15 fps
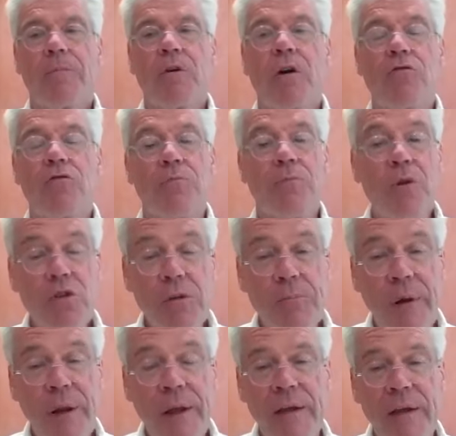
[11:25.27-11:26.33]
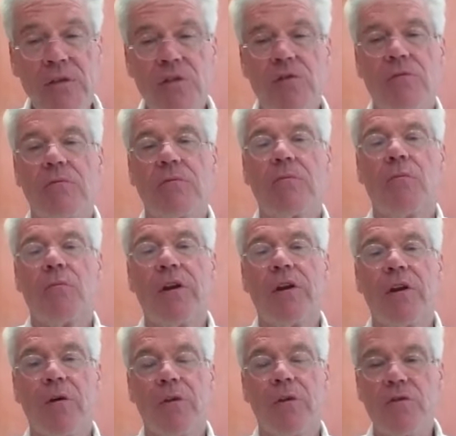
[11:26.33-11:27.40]
contribution plans. We
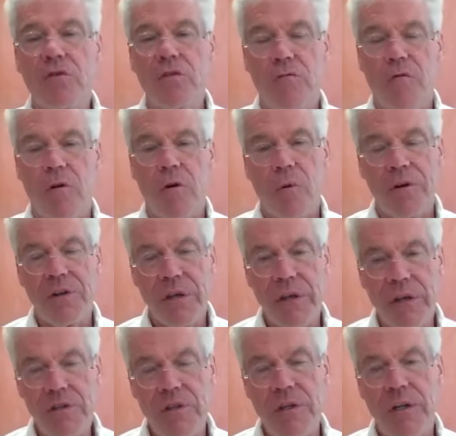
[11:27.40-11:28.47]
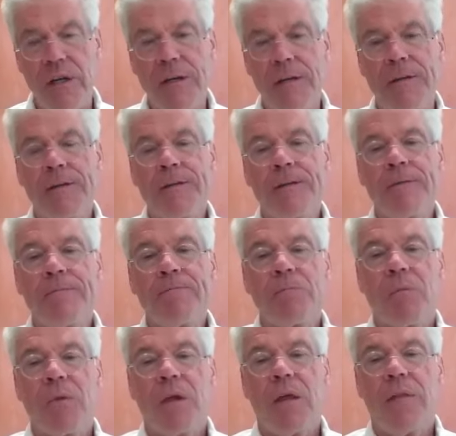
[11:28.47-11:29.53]
know those as 401ks today.
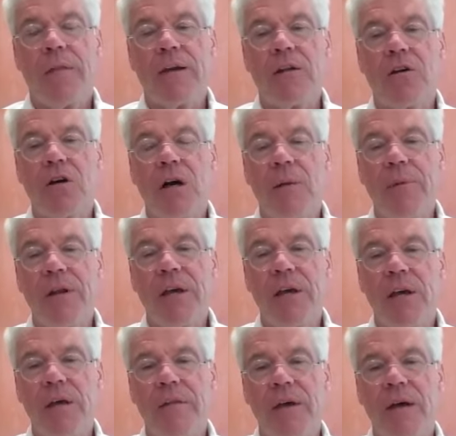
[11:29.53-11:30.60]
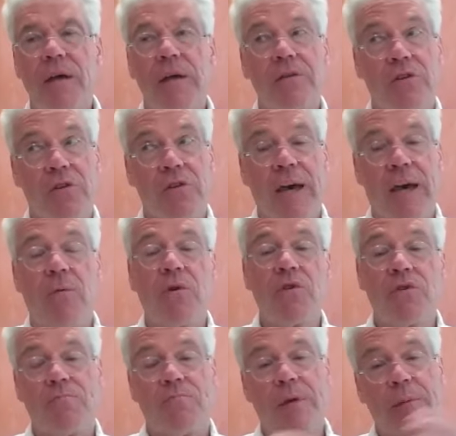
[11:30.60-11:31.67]
And that combination, and that so that
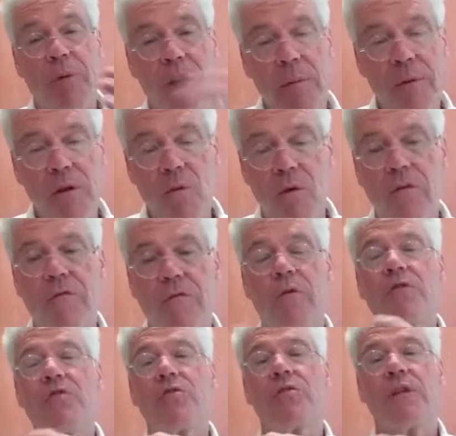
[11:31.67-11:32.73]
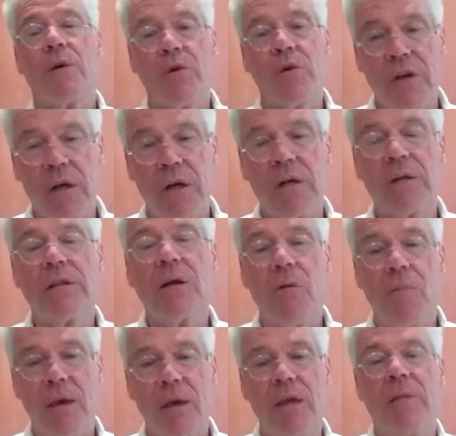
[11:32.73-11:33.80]
was people coming to the workforce. They were young, they
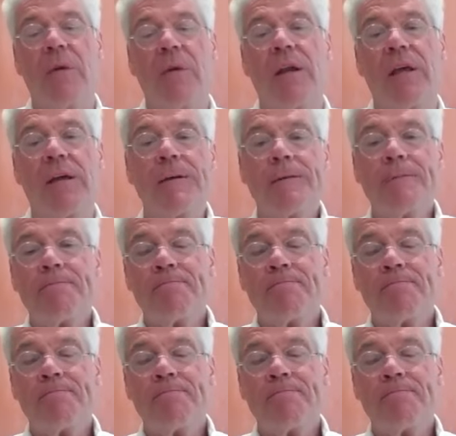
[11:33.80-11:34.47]
were making money,